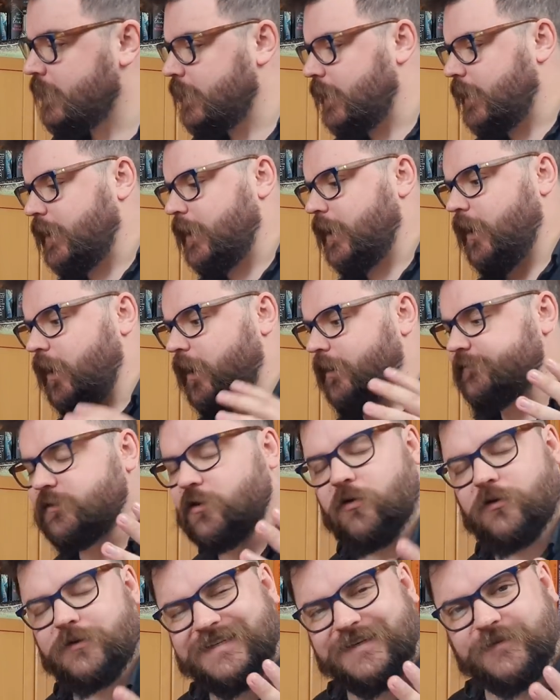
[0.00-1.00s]
Uh, I've
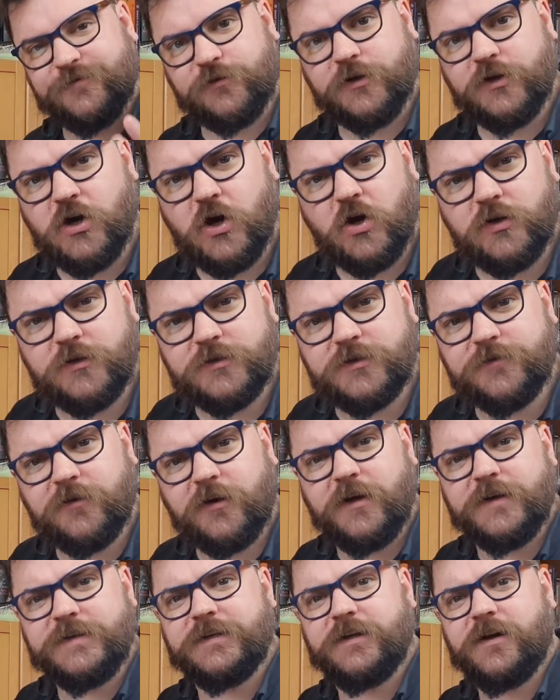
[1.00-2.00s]
got different colours of
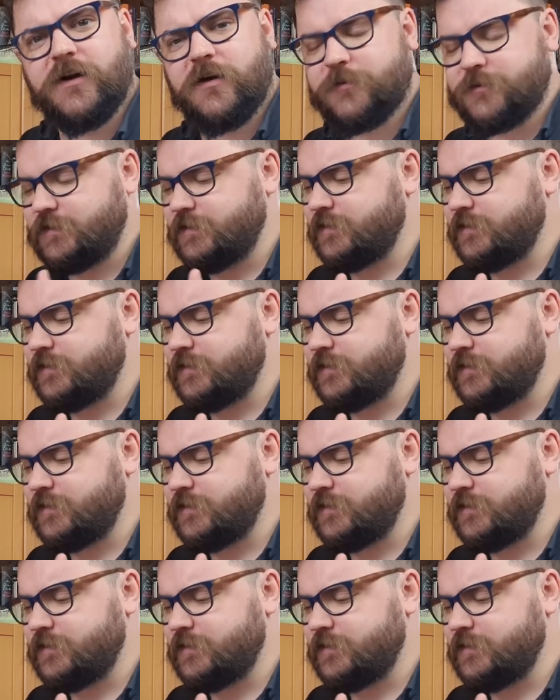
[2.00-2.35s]
lighting arms.